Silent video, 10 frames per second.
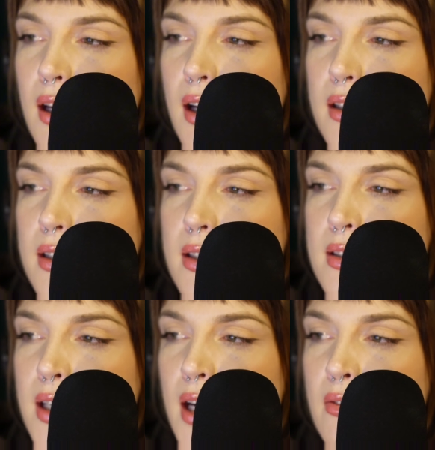and he
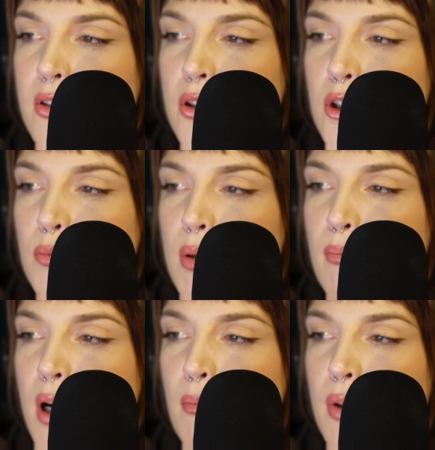deserved to be
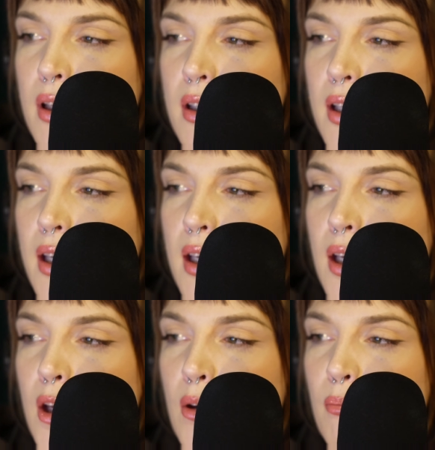publicly
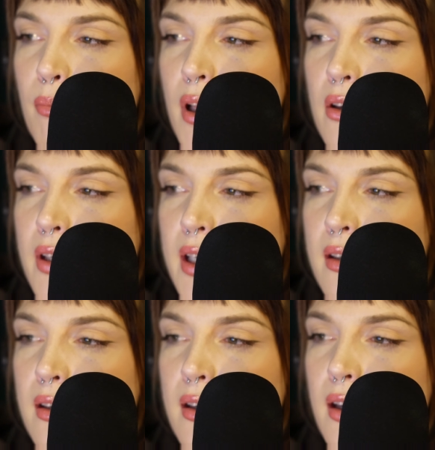
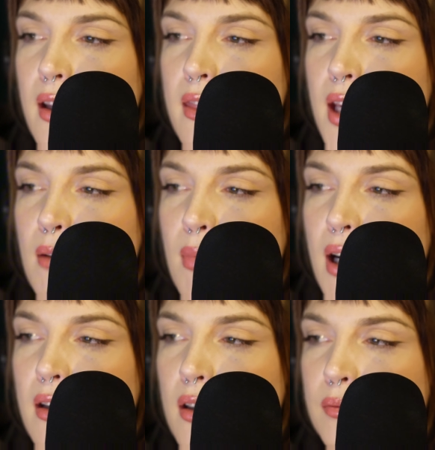pilloried in that
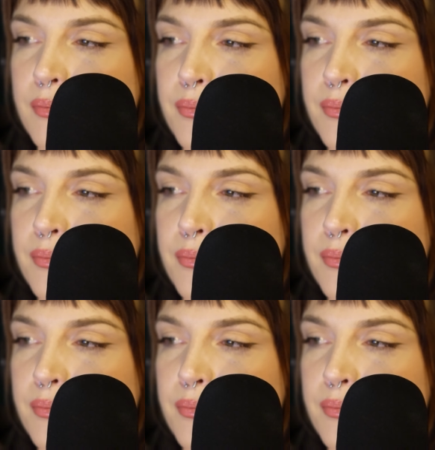manner.